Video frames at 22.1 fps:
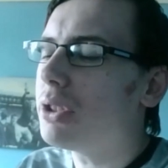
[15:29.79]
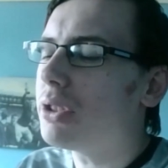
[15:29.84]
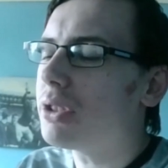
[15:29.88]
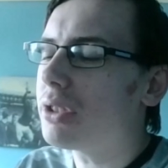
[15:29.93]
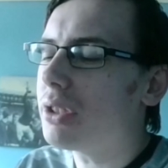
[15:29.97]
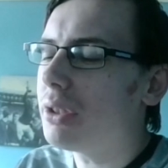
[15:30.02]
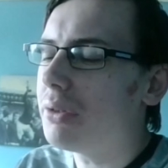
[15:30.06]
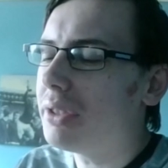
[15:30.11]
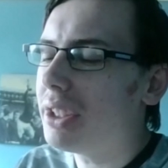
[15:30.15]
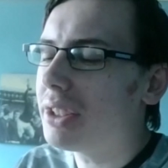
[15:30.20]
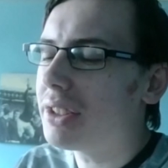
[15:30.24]

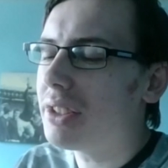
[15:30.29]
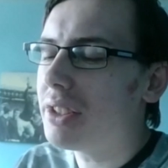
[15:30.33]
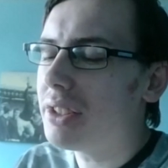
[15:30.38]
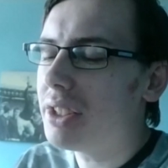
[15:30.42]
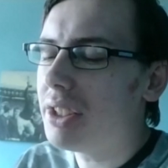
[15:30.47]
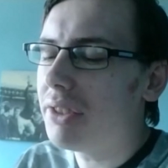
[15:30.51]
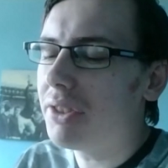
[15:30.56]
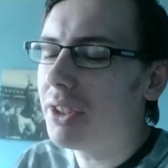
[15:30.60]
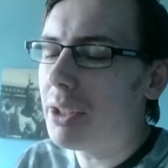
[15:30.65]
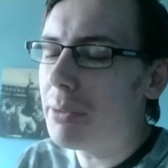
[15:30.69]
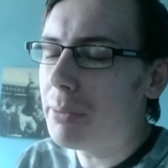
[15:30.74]
someone has a
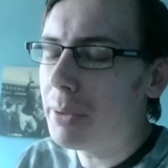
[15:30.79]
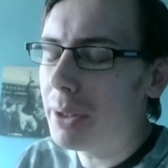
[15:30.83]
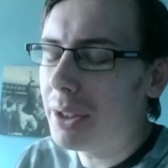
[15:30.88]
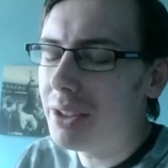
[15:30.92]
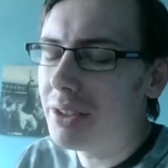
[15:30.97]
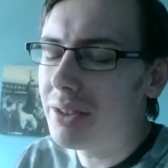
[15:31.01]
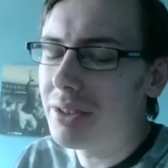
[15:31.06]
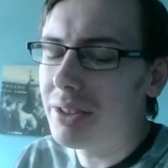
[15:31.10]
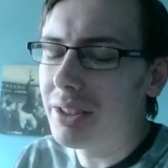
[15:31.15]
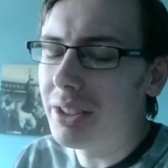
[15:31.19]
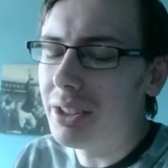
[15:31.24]
different
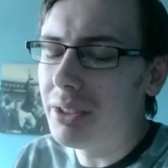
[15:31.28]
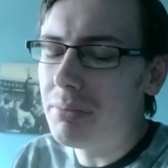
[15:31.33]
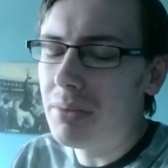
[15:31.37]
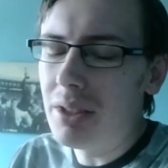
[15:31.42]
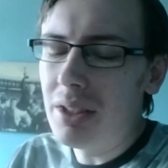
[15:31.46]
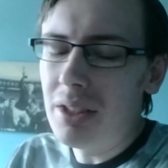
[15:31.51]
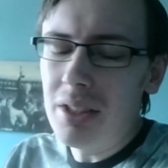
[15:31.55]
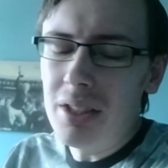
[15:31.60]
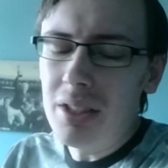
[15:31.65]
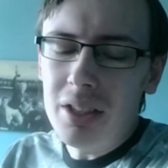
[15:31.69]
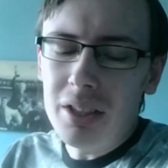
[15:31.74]
opinion to them
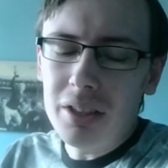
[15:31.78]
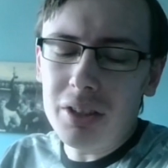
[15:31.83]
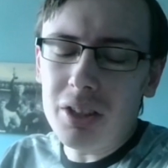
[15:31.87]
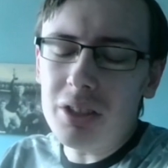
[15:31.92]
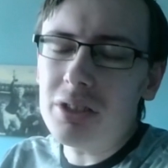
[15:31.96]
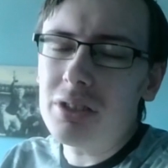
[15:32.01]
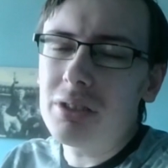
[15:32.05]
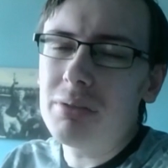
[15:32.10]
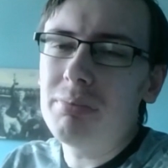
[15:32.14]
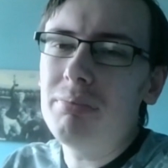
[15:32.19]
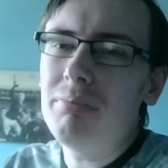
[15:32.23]

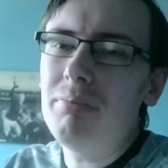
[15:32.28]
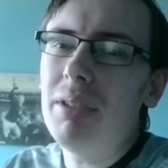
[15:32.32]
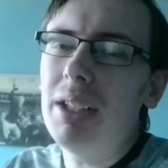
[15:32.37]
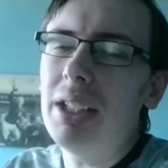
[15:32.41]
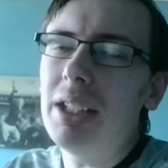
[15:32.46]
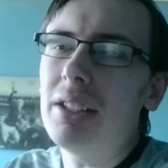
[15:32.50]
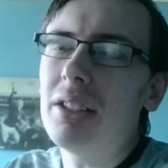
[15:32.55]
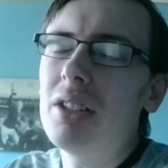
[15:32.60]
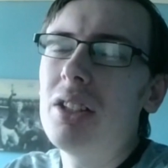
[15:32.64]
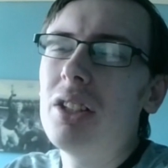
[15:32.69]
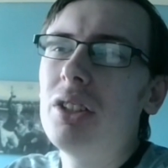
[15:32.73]
doesn't
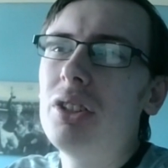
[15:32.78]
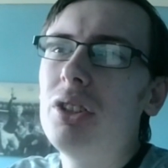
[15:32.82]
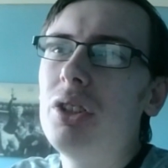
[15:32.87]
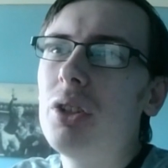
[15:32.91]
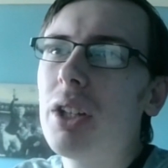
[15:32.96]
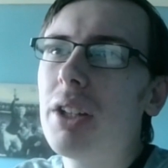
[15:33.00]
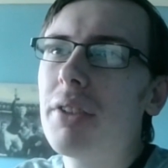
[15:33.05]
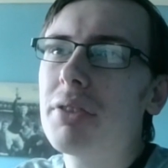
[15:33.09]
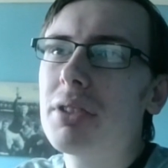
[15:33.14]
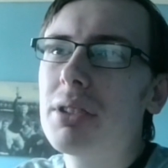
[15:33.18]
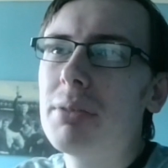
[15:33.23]
mean you
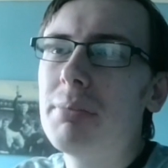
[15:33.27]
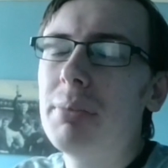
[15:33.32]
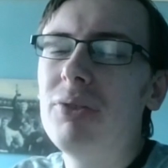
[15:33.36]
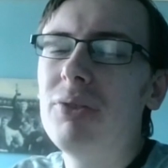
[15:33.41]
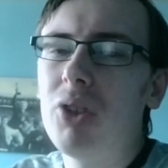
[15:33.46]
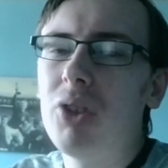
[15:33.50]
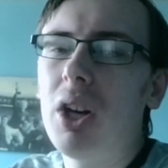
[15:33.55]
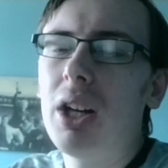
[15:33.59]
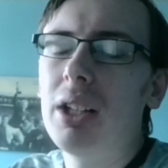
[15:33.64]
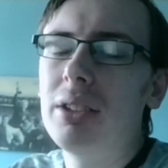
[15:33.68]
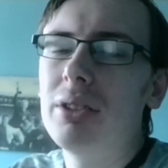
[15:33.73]
have to be
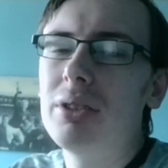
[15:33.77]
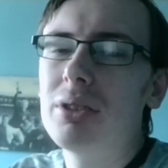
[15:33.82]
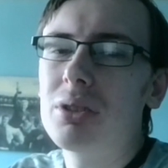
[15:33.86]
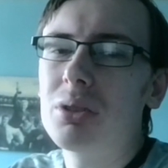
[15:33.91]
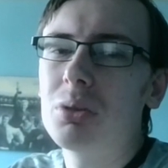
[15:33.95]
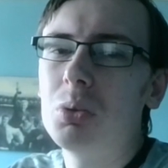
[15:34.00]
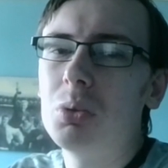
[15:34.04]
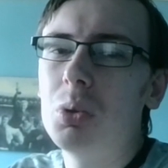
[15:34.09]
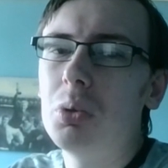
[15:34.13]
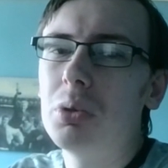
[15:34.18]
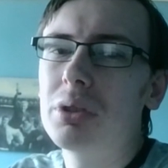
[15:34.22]
violent
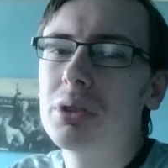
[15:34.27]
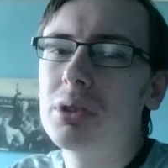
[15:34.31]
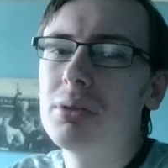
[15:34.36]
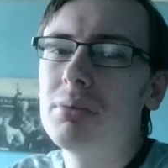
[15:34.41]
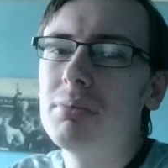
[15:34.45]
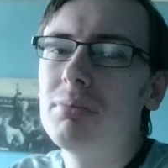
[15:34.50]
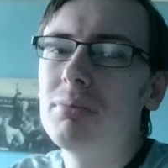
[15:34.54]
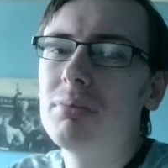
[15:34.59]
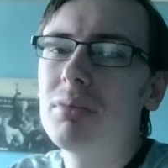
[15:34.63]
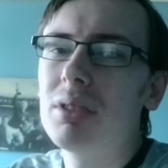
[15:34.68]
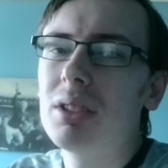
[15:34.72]
towards
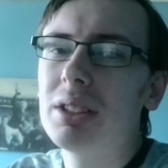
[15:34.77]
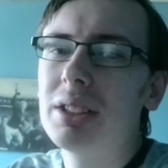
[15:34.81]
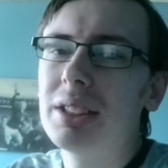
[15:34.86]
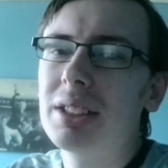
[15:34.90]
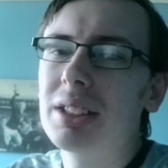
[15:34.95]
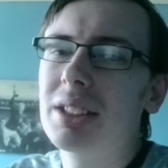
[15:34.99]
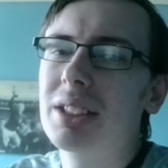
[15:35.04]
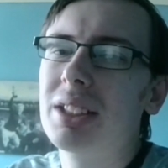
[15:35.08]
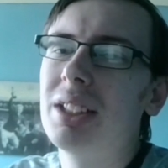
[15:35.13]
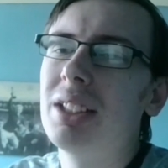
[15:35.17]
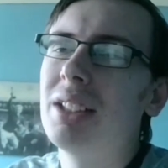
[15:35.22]
them.
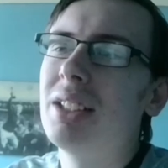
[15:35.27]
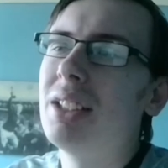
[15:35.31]
Like,